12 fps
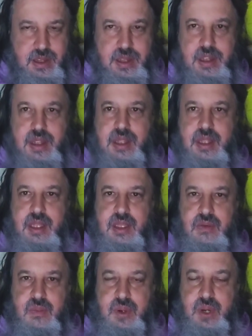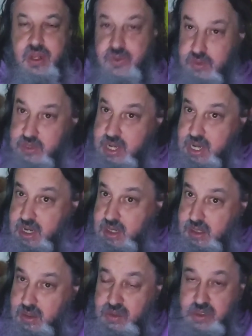and the repairs will take
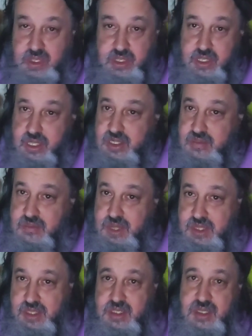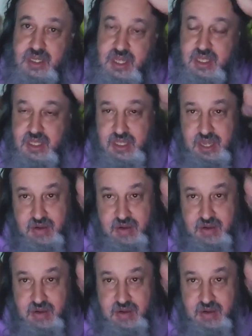close to six months to get